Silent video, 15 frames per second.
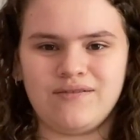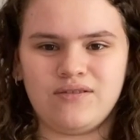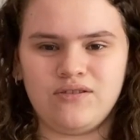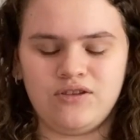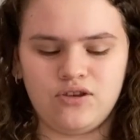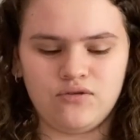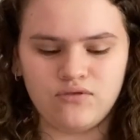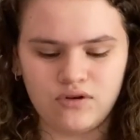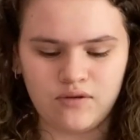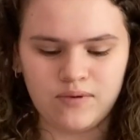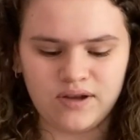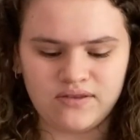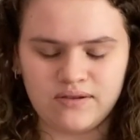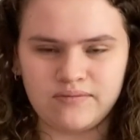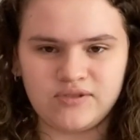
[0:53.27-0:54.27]
you know
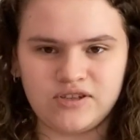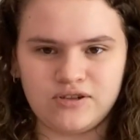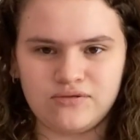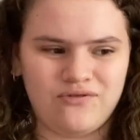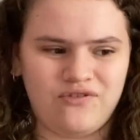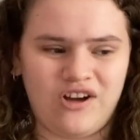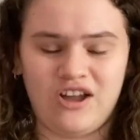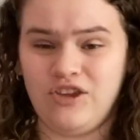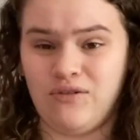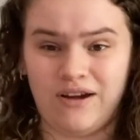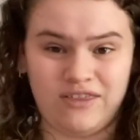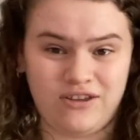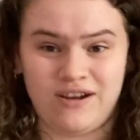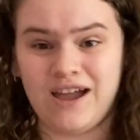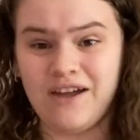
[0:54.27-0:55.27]
about them too. So you
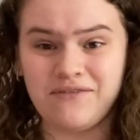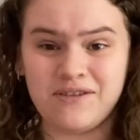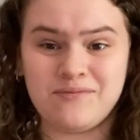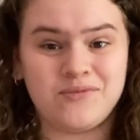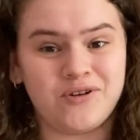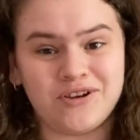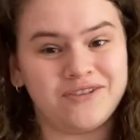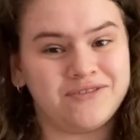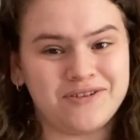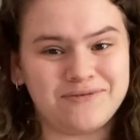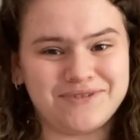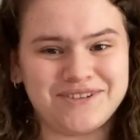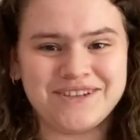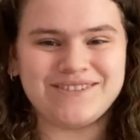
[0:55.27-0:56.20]
either have them or you don't.